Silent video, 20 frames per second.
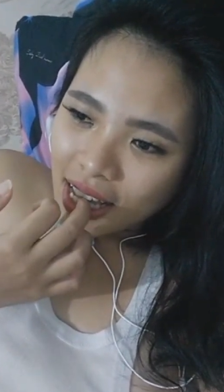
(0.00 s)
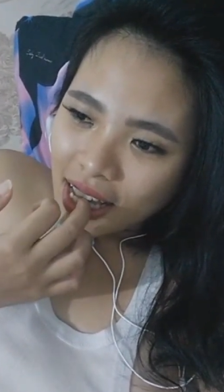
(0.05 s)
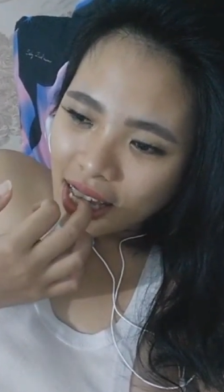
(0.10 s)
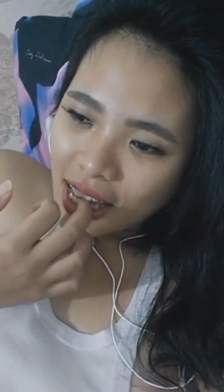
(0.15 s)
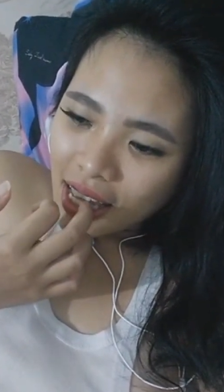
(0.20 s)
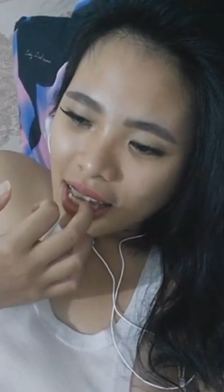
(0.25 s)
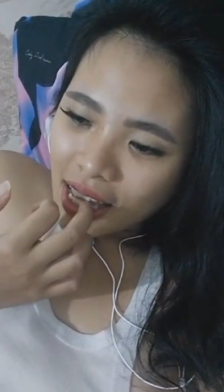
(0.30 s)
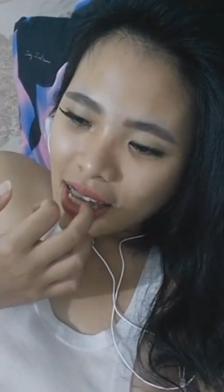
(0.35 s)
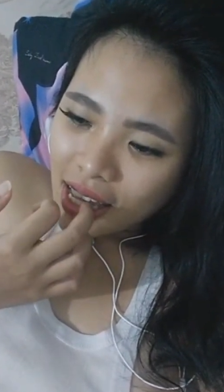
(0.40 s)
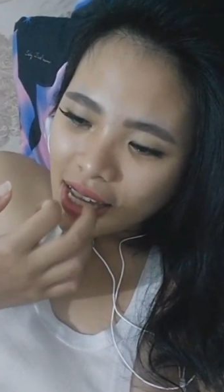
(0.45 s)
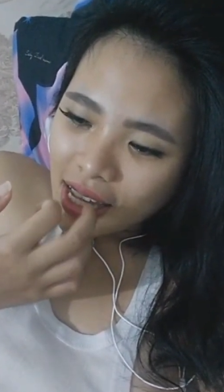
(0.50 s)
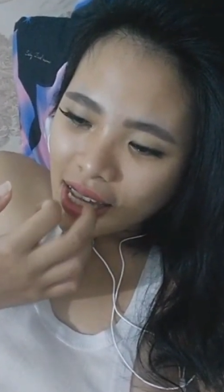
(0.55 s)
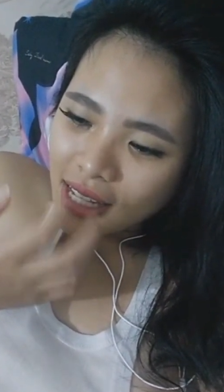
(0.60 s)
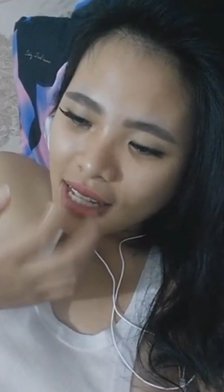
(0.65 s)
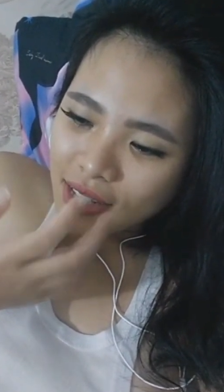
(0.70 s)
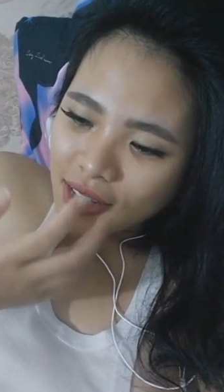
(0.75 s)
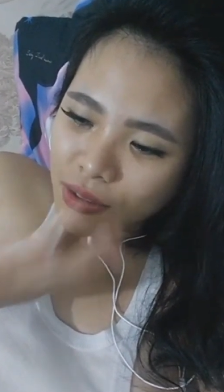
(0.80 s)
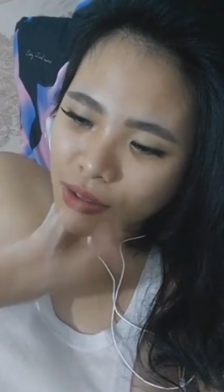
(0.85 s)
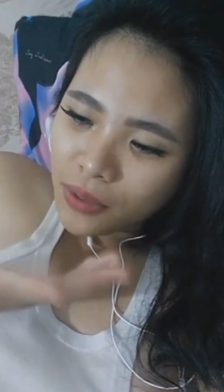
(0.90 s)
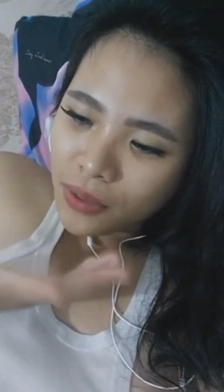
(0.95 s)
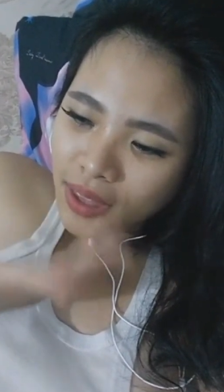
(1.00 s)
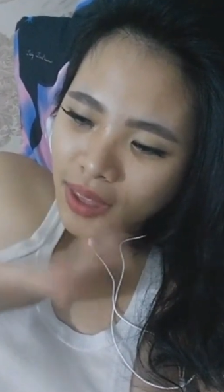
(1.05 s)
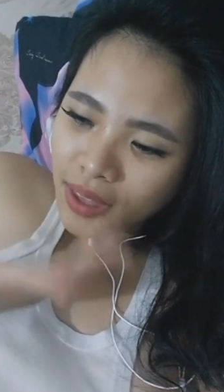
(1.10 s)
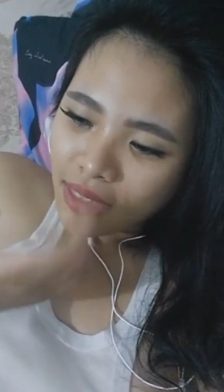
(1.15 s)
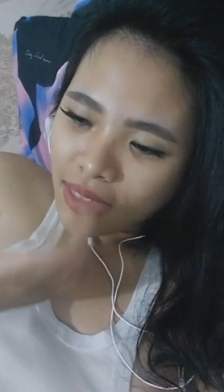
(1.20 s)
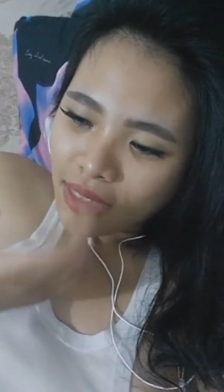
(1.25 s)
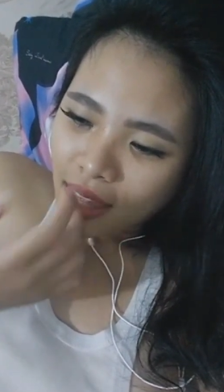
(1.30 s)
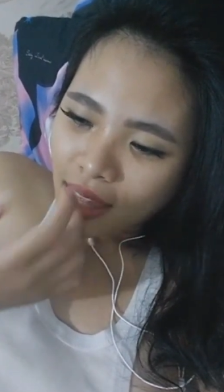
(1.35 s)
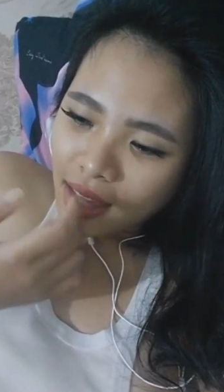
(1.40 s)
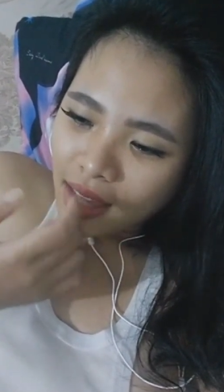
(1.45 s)
Yeah, he's doing
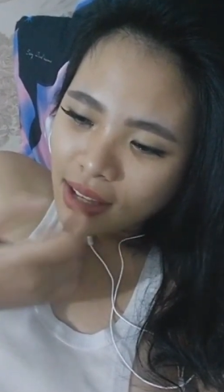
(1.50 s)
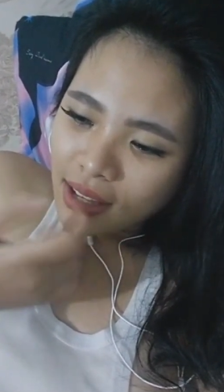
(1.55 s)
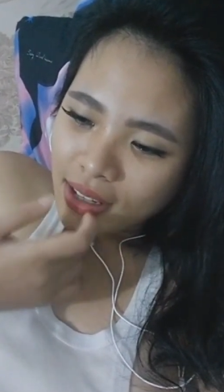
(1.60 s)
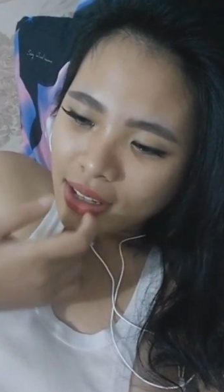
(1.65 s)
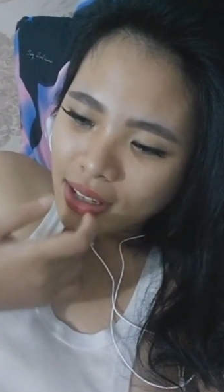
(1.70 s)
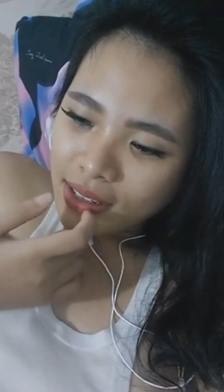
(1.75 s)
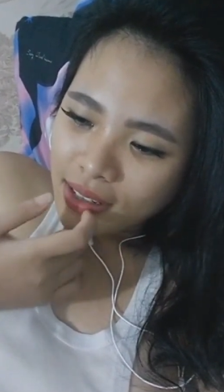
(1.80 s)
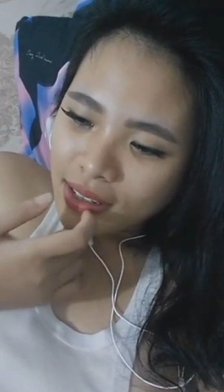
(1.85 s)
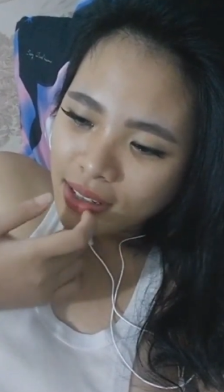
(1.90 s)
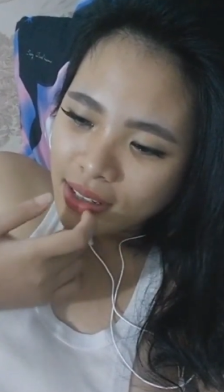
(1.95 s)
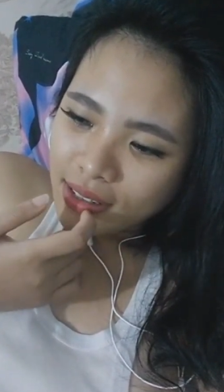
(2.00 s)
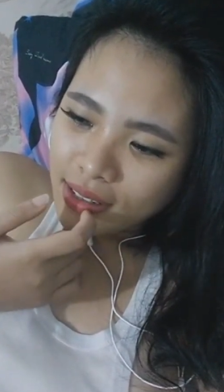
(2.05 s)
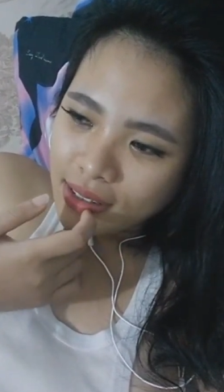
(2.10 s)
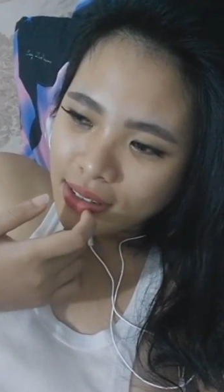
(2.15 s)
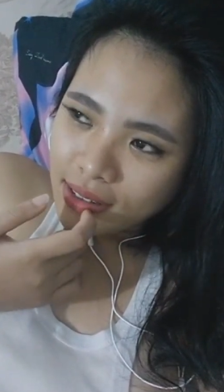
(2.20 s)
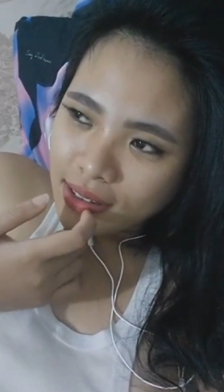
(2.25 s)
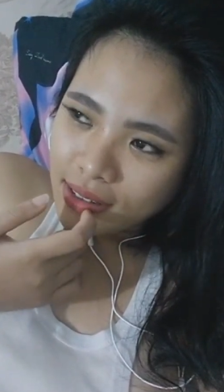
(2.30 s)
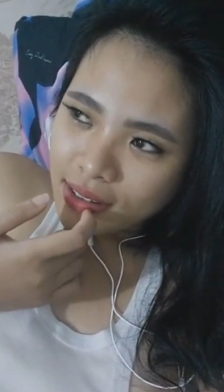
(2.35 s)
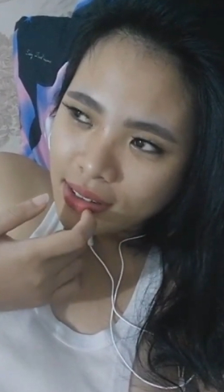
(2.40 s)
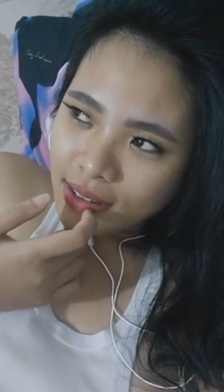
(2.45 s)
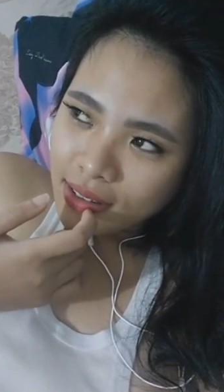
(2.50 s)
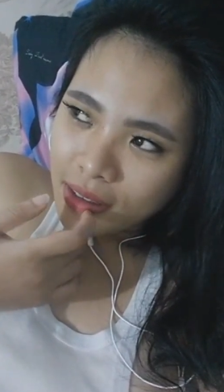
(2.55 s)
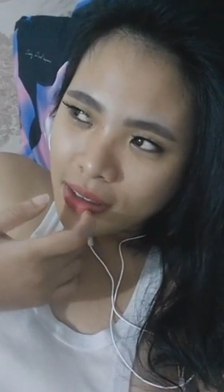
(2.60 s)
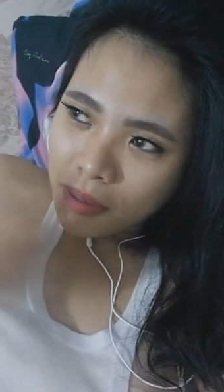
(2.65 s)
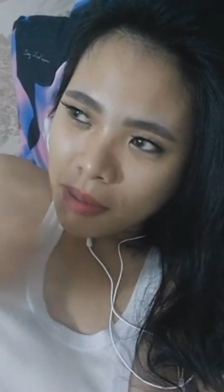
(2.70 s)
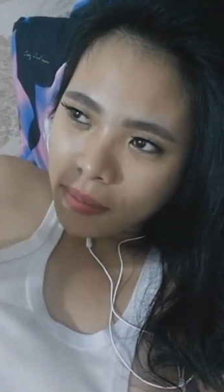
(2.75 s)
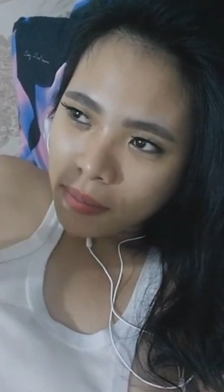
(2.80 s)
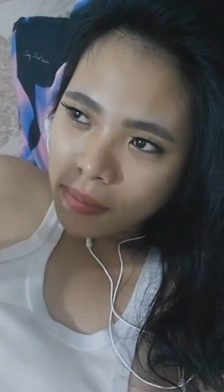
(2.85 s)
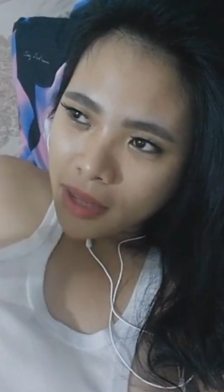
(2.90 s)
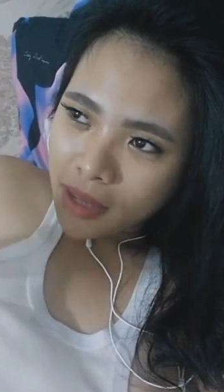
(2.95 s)
that. He's
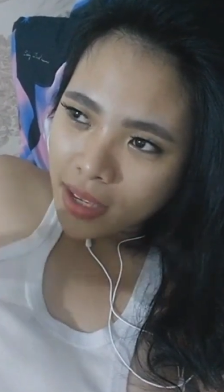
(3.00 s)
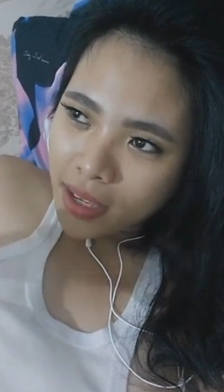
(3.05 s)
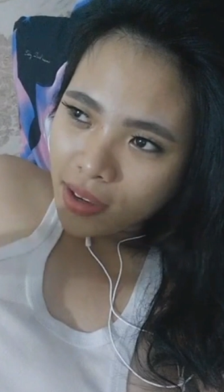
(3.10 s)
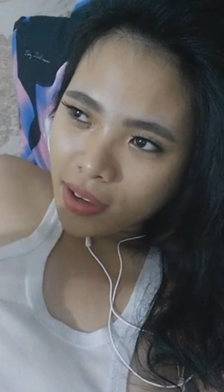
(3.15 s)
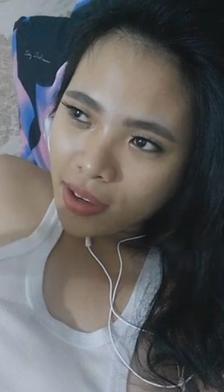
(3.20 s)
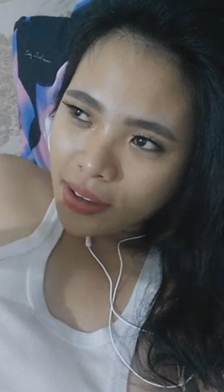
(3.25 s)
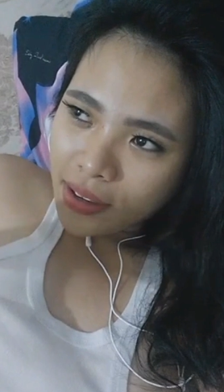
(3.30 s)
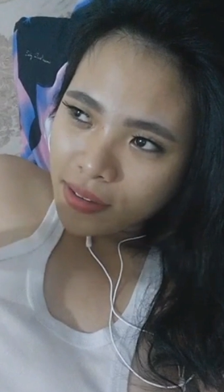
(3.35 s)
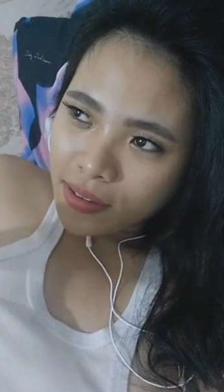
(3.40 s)
keeping me